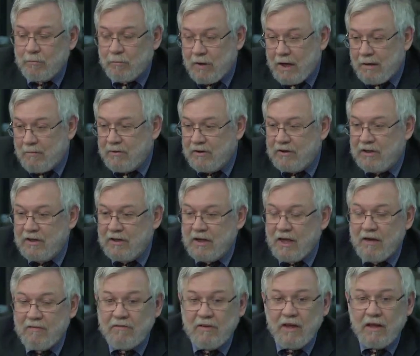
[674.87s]
Probably did
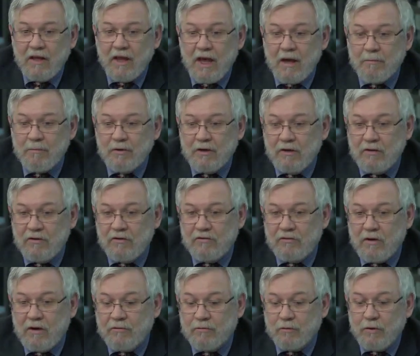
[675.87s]
have that happen in the
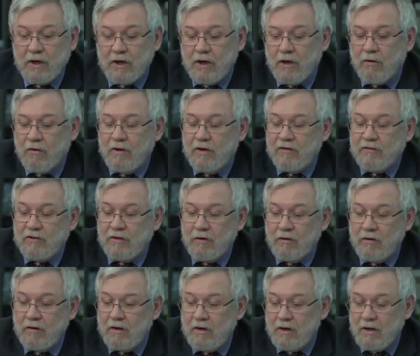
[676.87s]
soft red areas
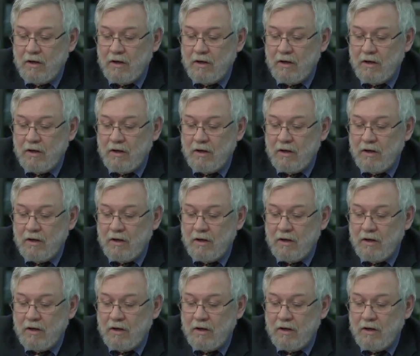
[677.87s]
here.